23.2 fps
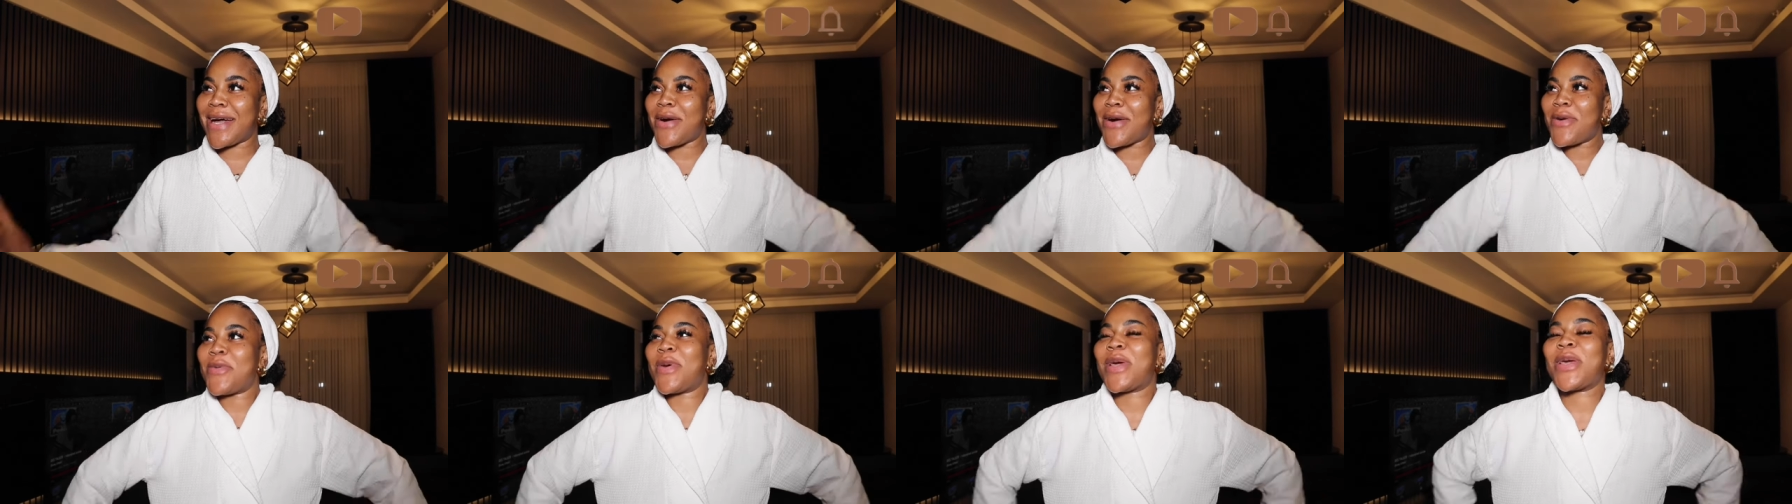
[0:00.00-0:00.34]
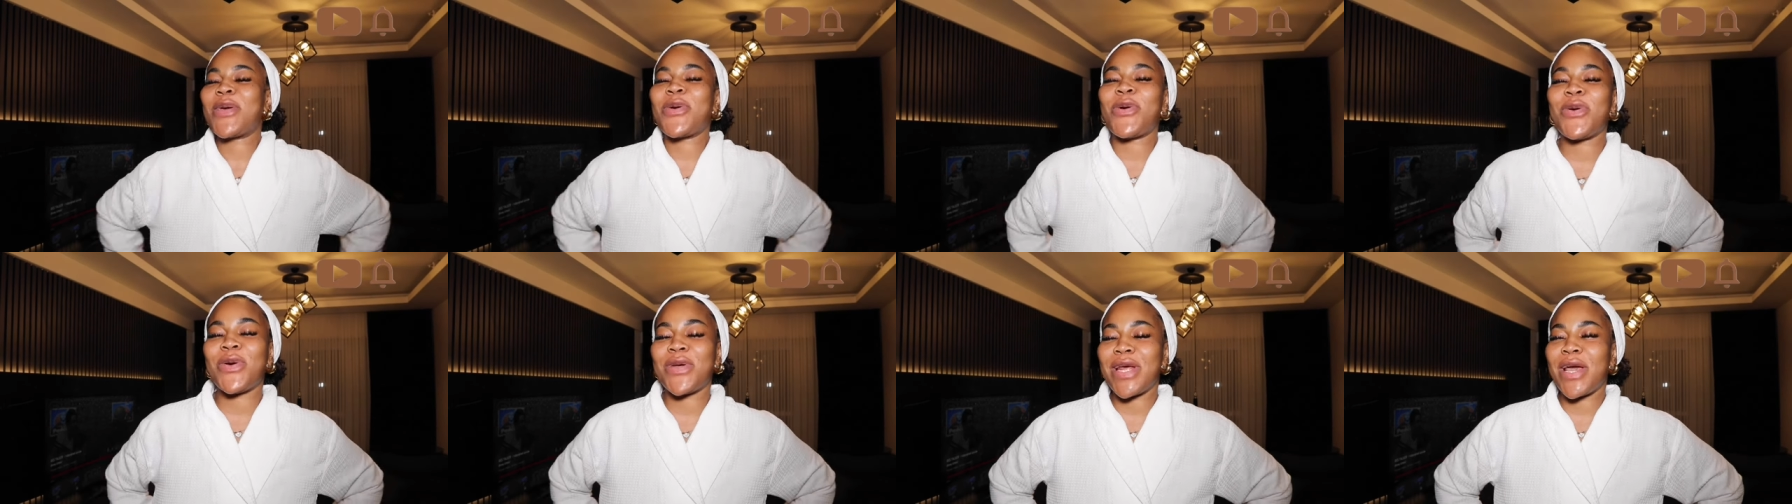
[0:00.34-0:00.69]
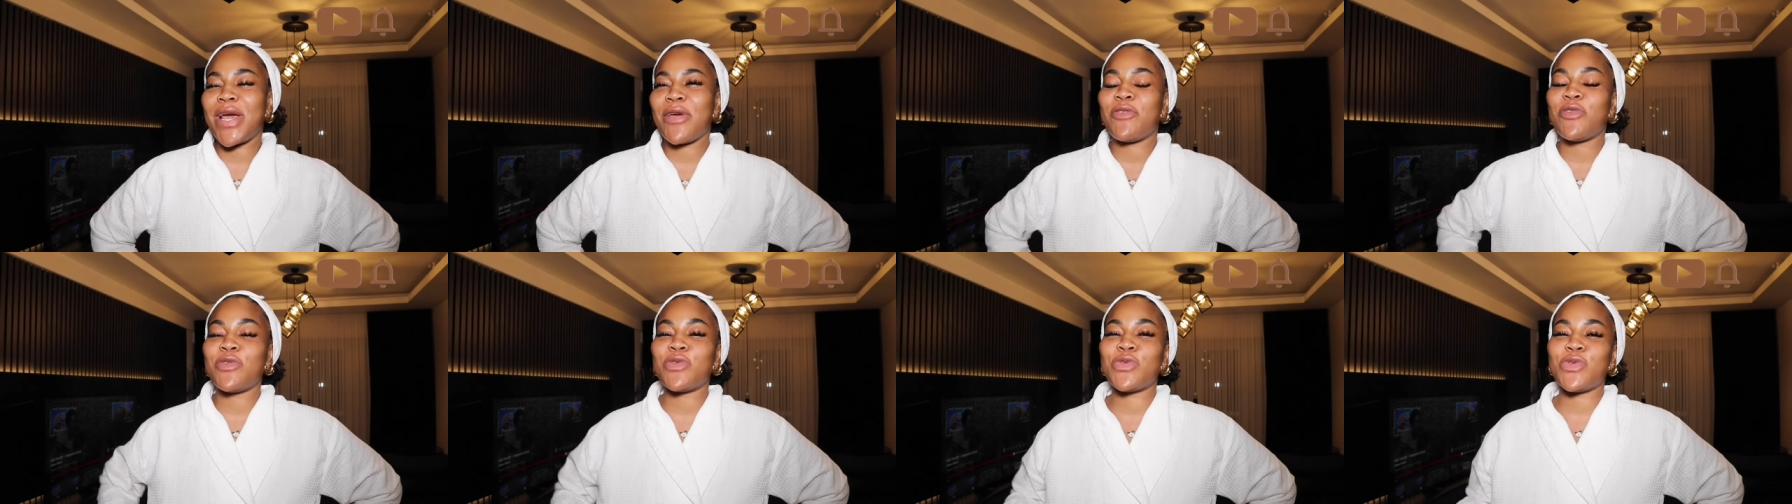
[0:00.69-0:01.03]
Oh my god,
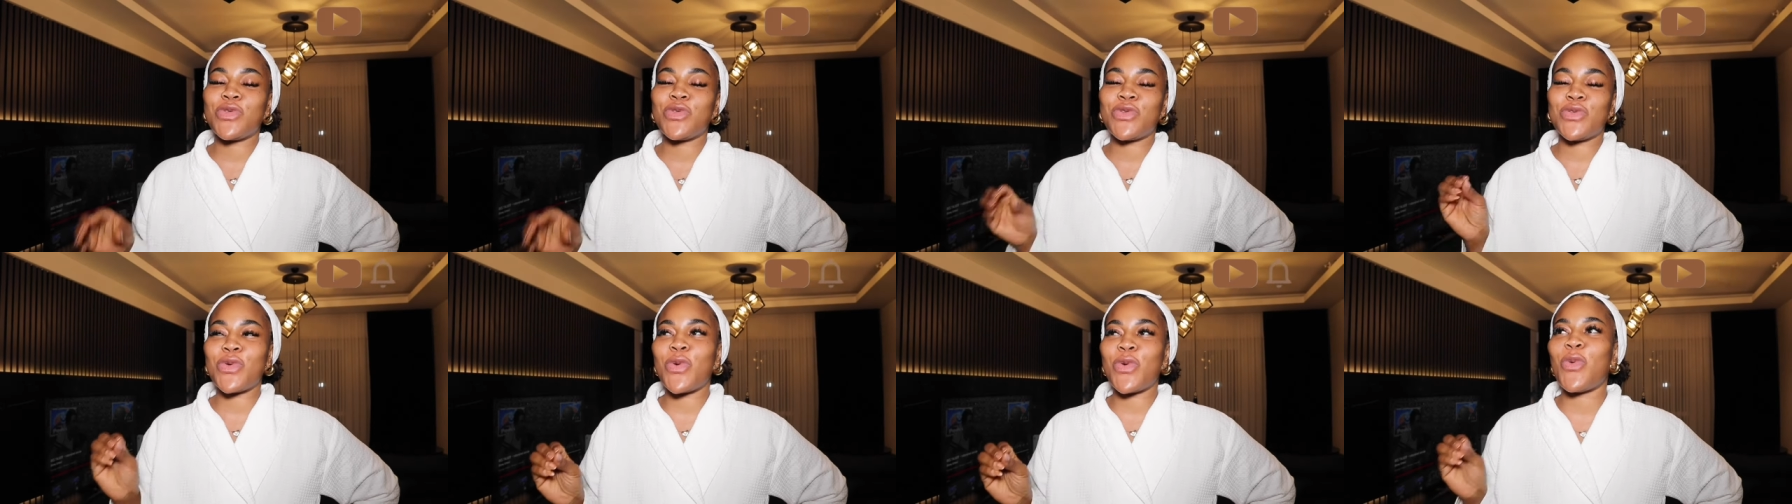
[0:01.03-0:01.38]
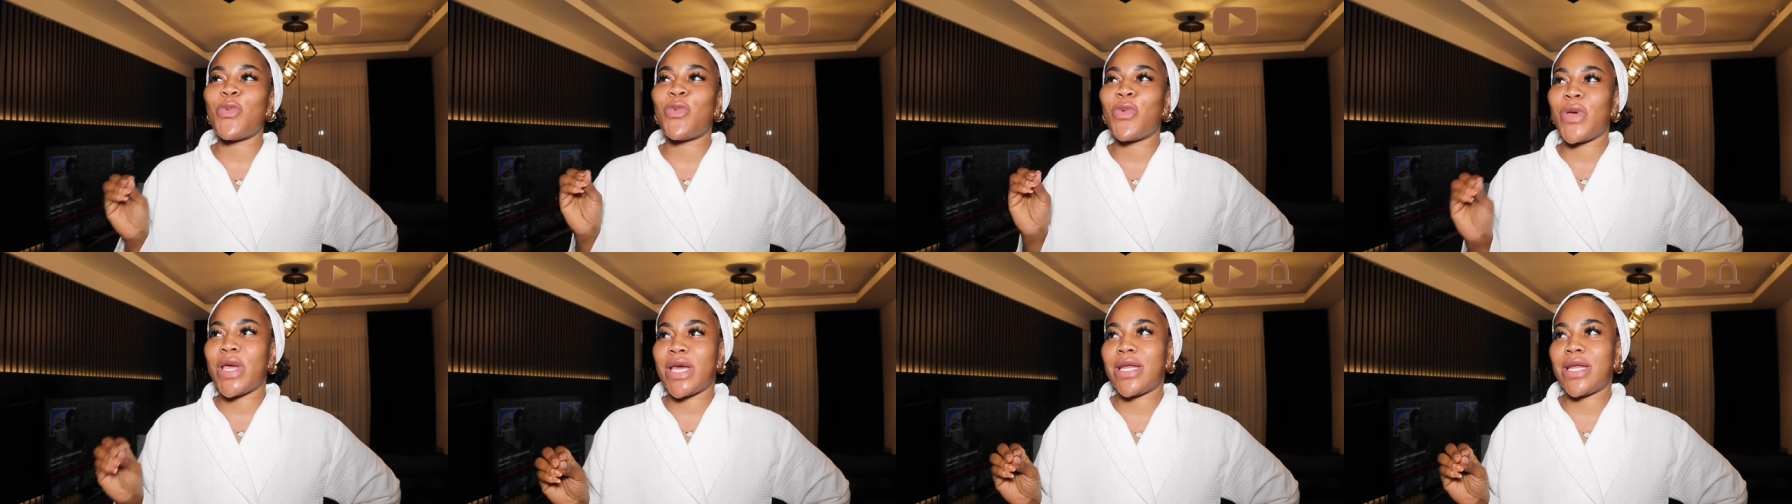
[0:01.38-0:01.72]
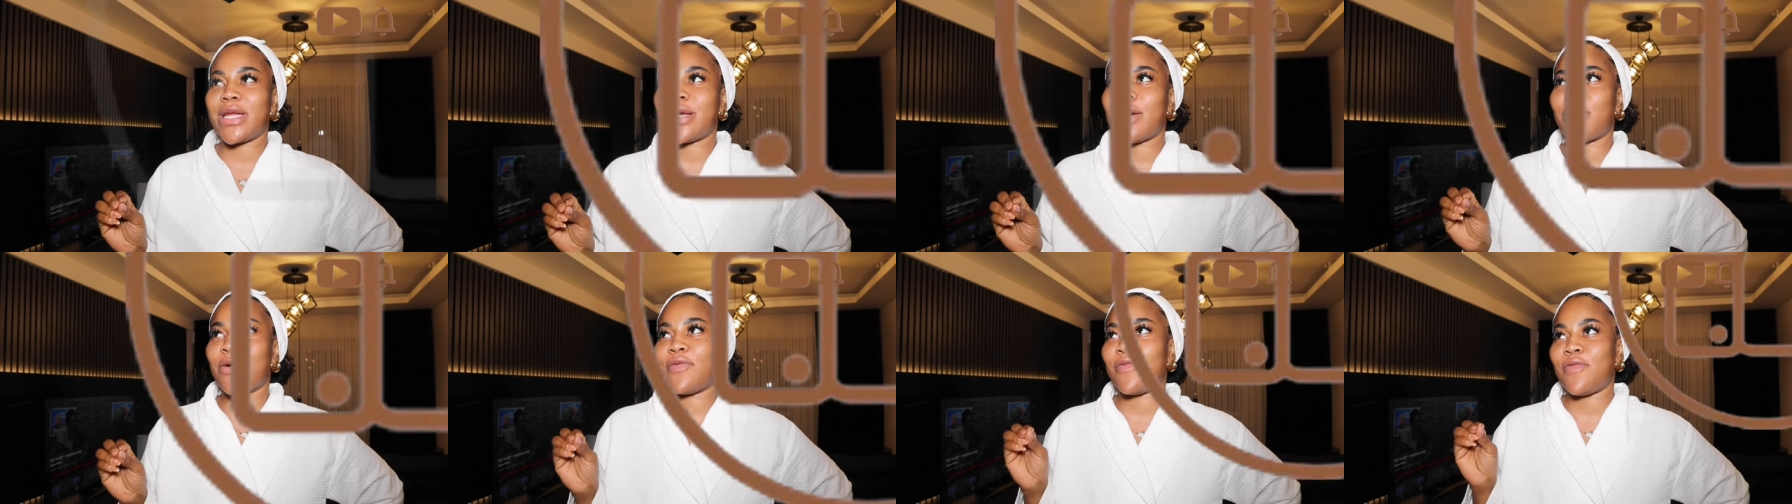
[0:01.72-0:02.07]
I feel so
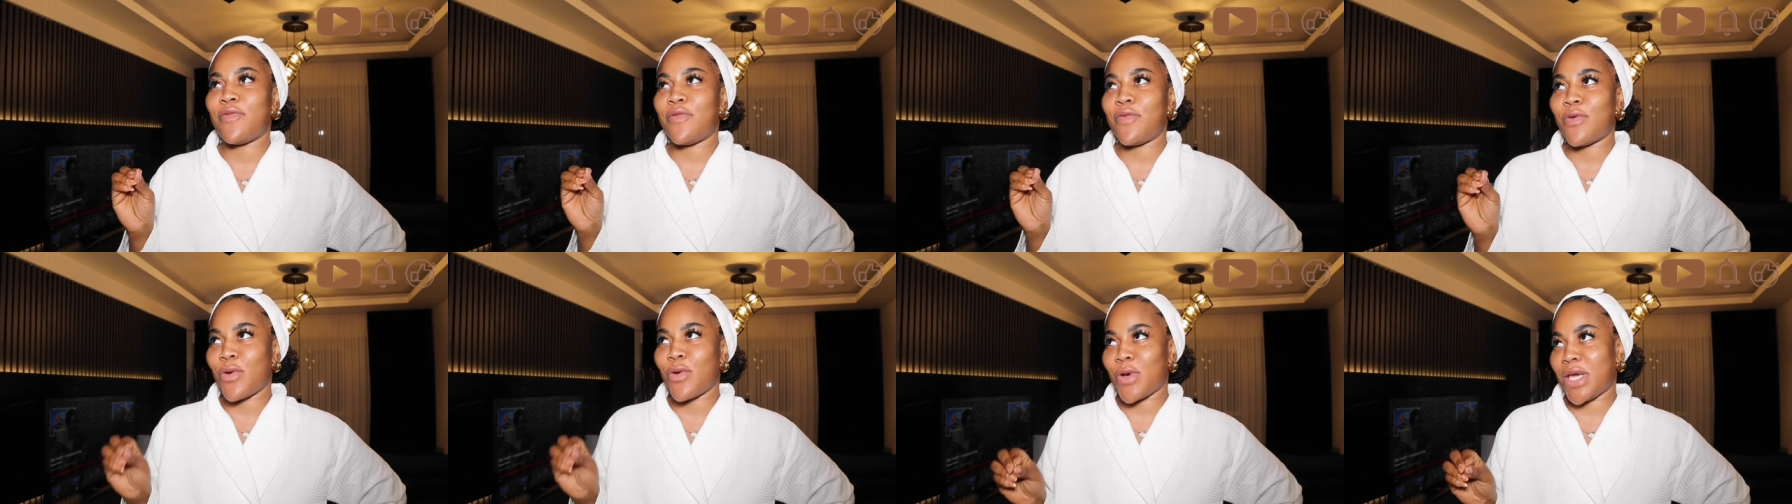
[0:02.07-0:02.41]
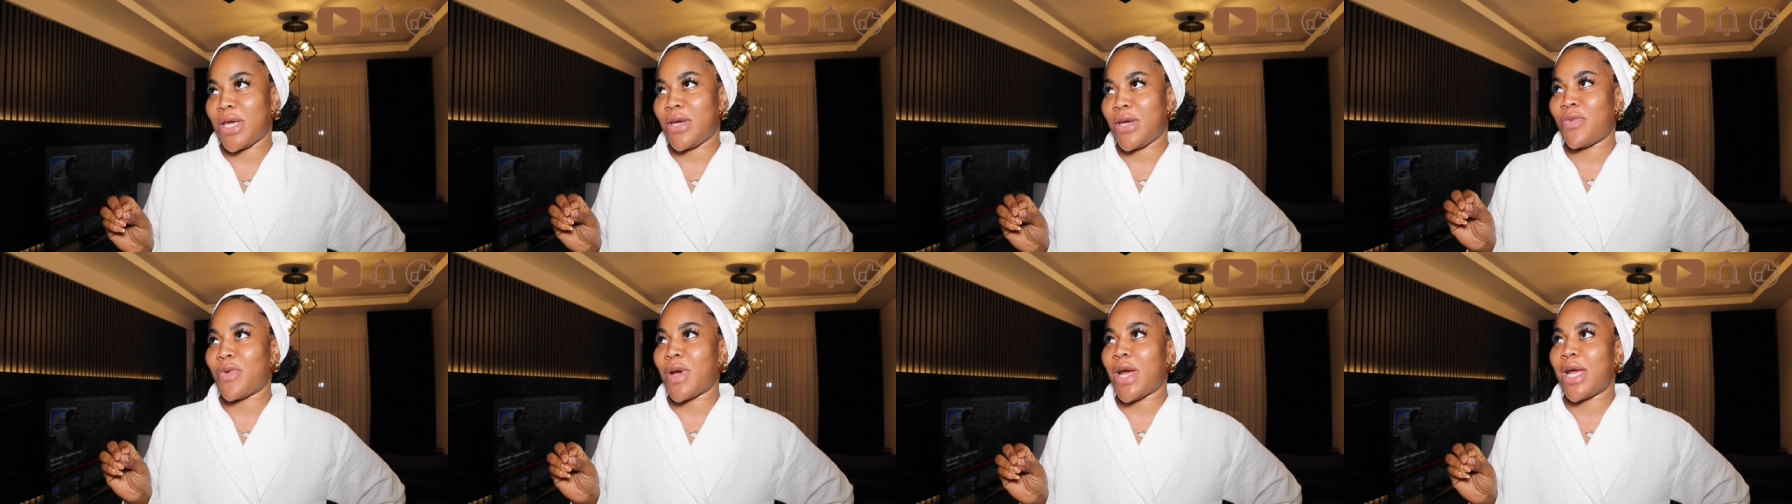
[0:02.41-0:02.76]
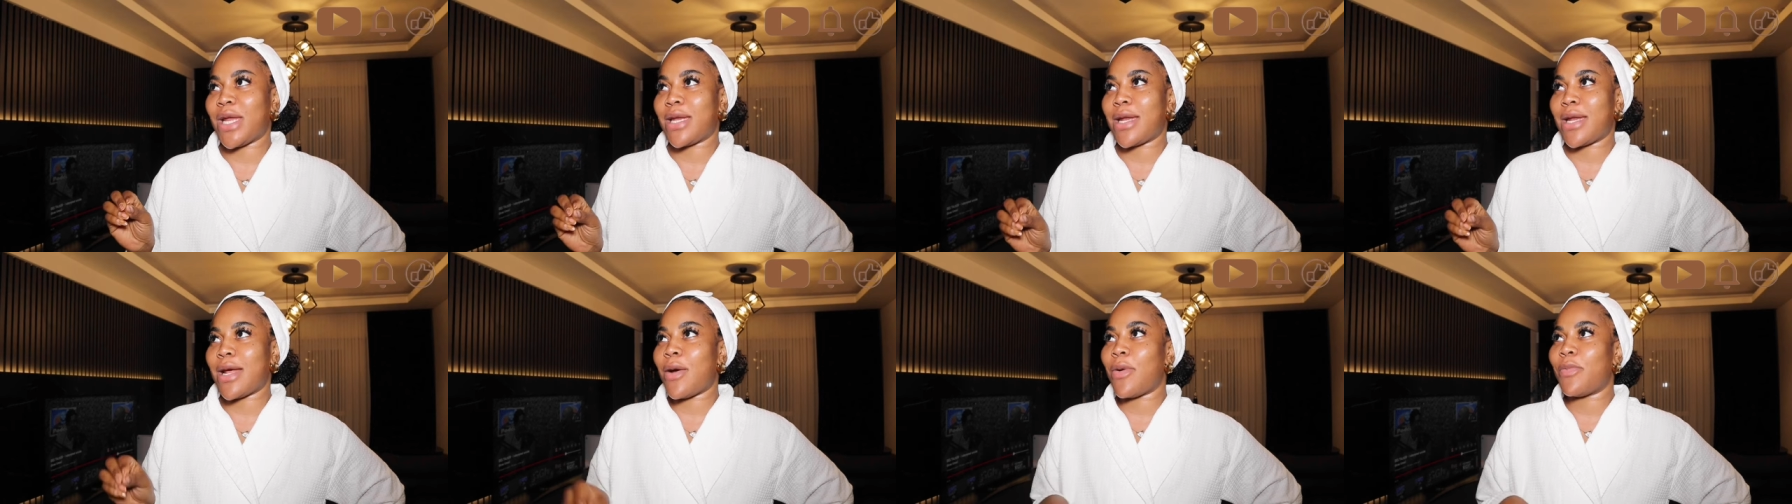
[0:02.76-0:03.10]
weirded out vlogging
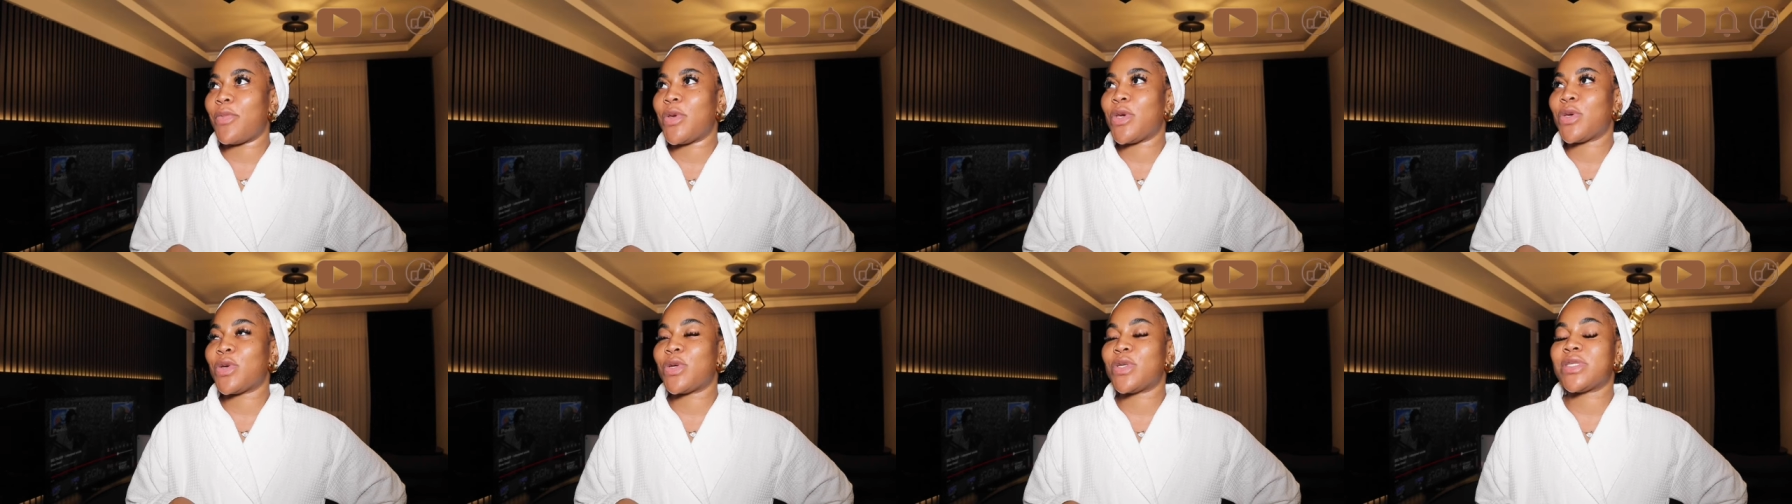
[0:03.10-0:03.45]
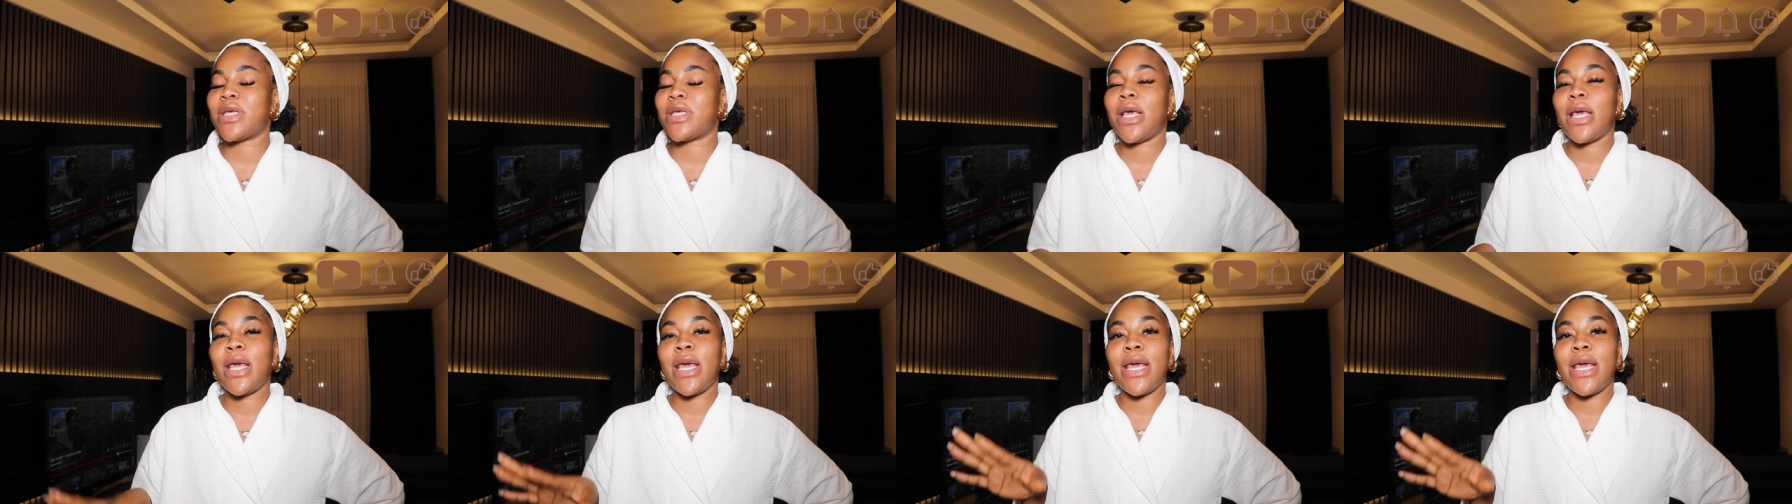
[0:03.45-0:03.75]
right now because